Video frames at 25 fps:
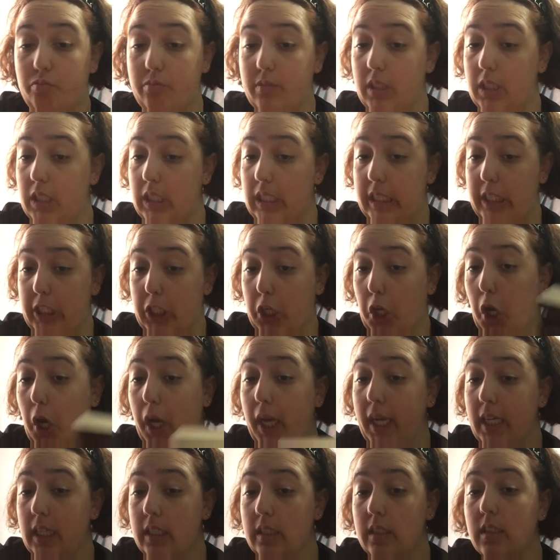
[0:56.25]
to year
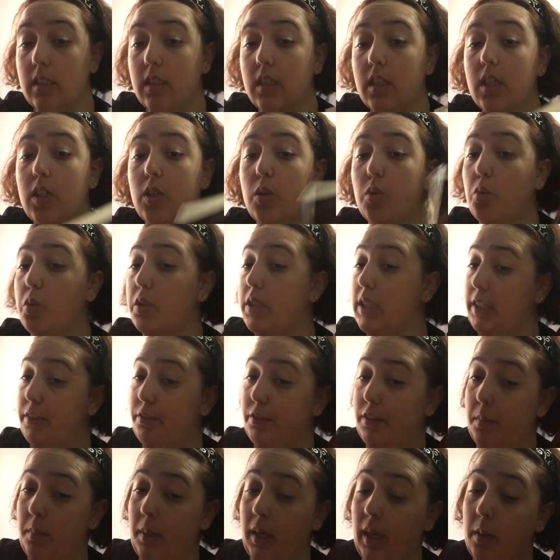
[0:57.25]
9 would
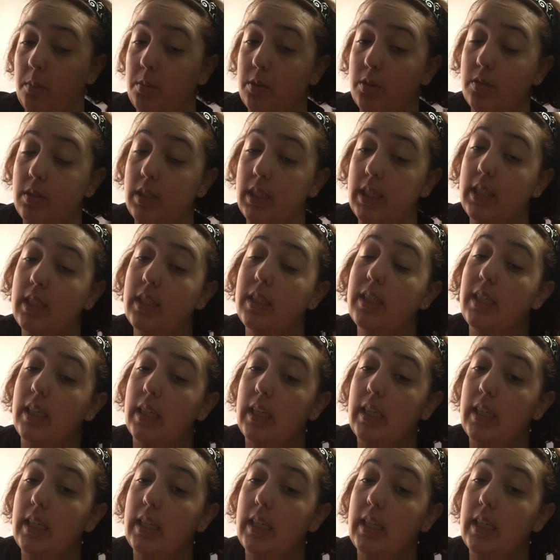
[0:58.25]
definitely be able to read it.